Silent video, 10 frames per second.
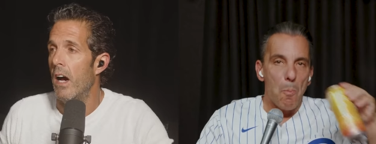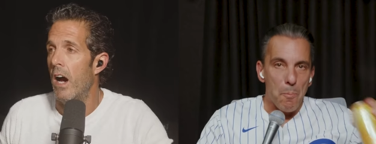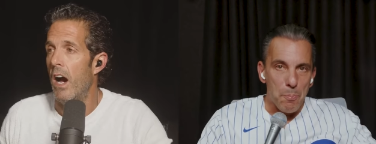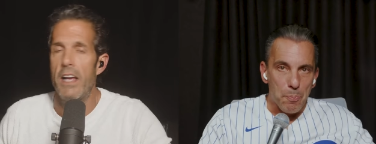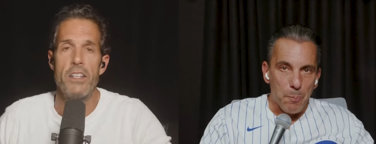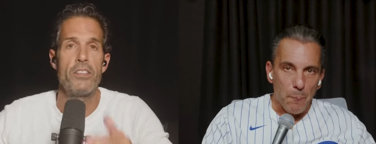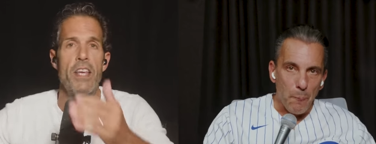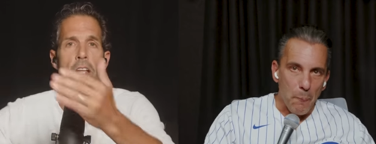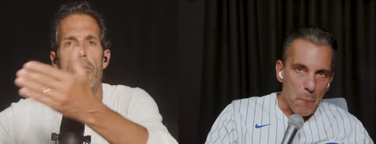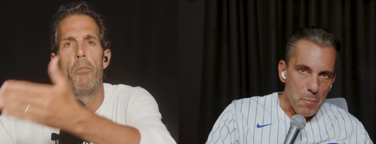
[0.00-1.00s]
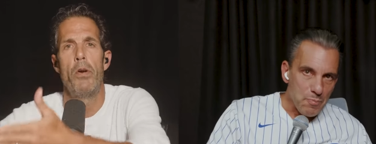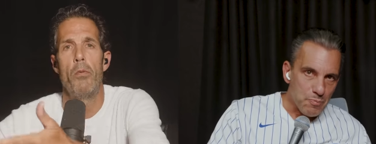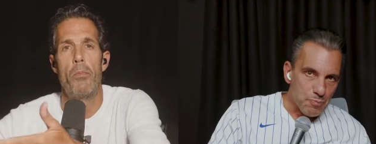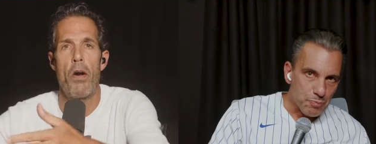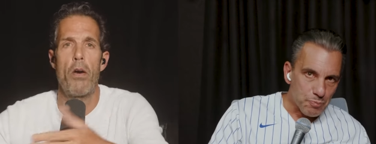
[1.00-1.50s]
Speaker 1: Uh, and he's telling
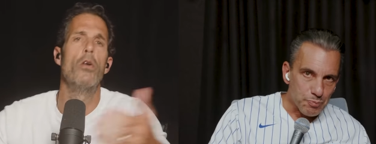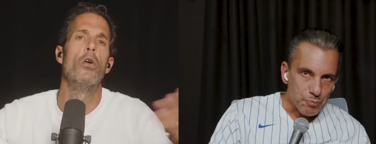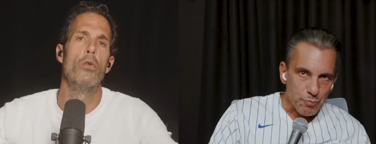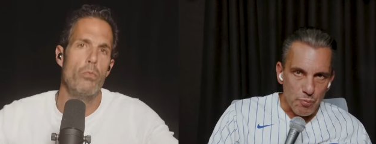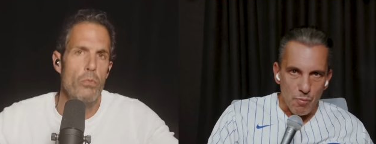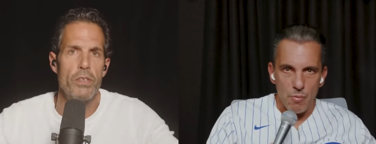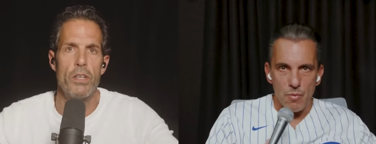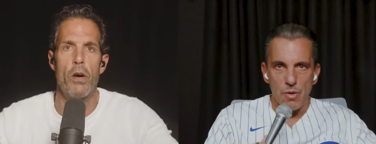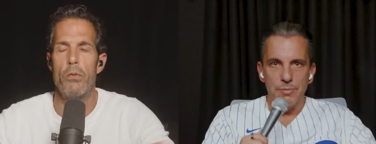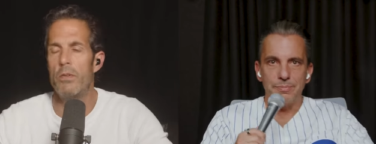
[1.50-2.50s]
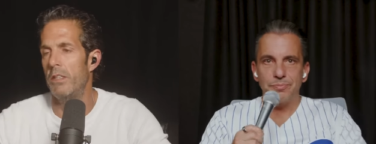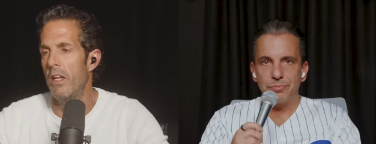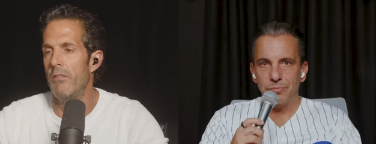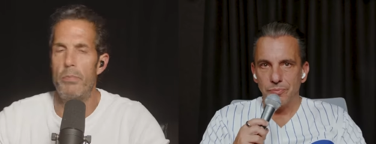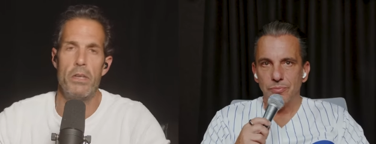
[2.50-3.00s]
Bill Burr, who, you know, we
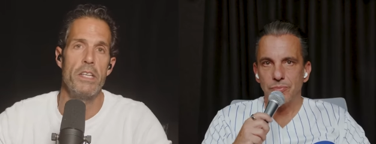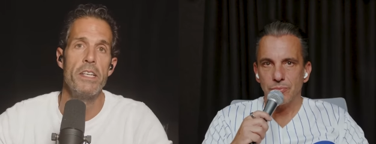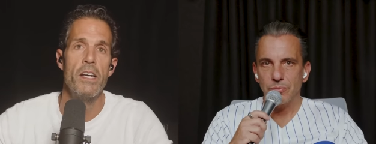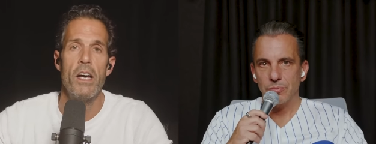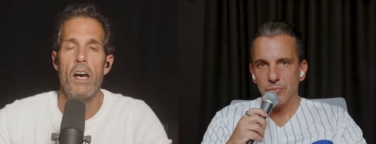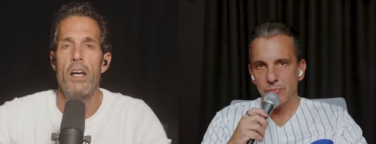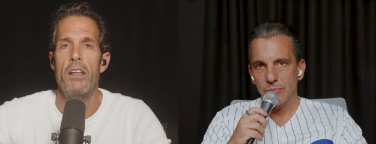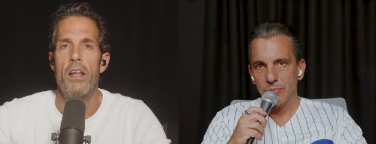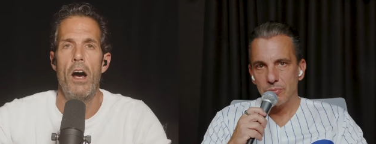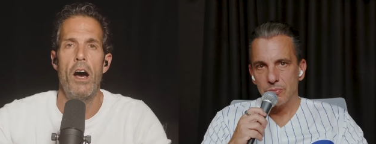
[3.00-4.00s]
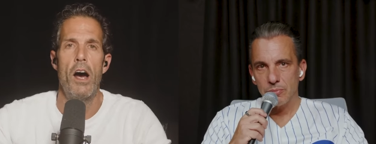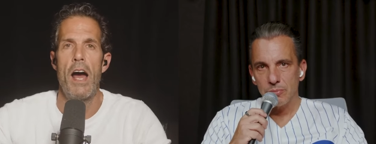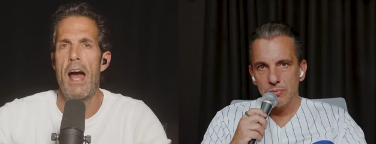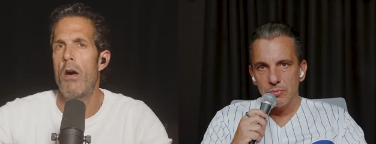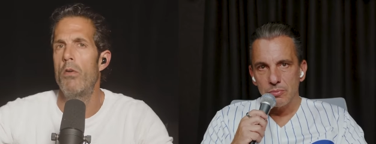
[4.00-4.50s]
love Billy,
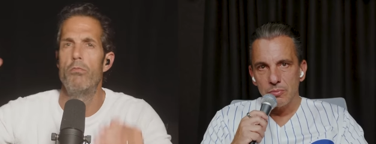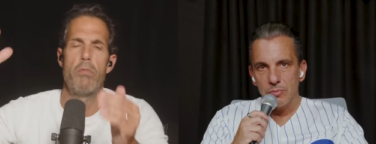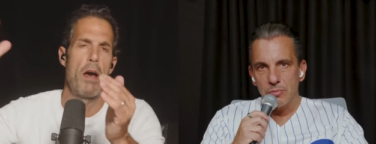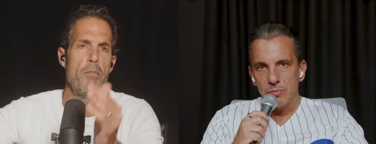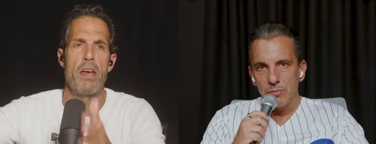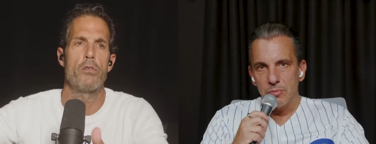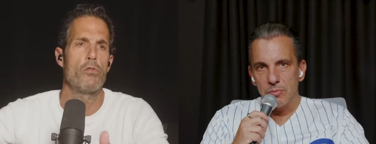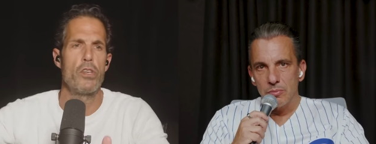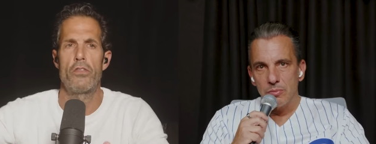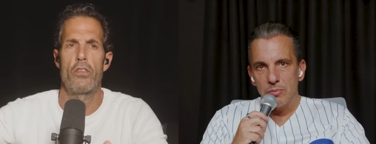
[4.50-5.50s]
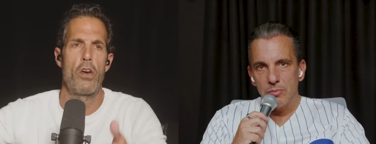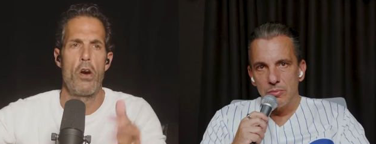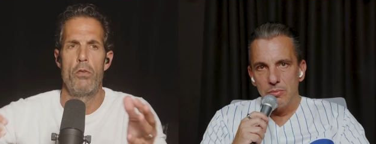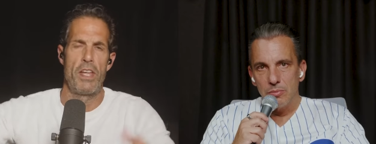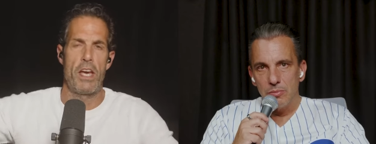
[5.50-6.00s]
uh, how I met you years
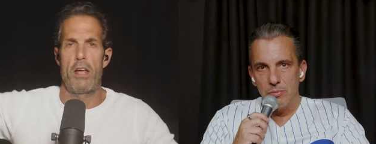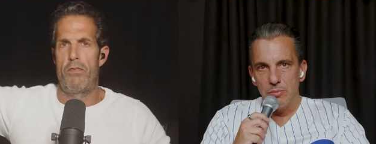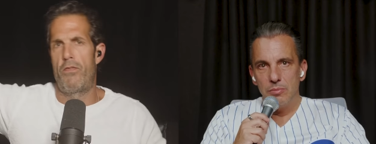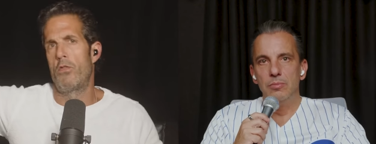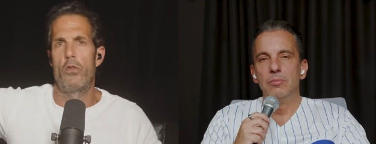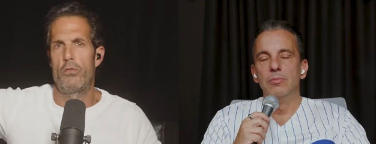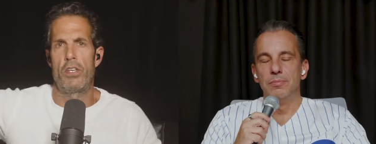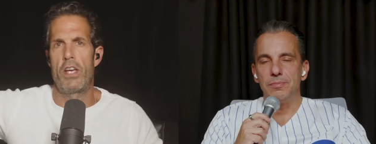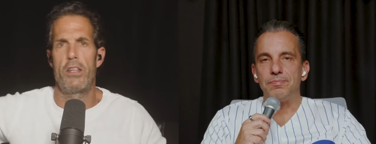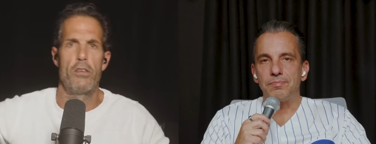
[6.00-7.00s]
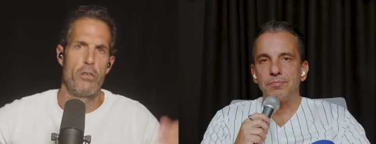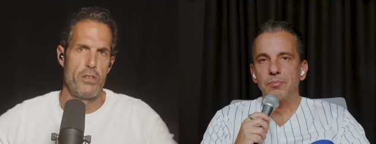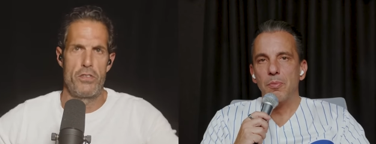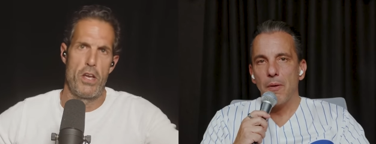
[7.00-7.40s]
ago and they got a photo together. And he's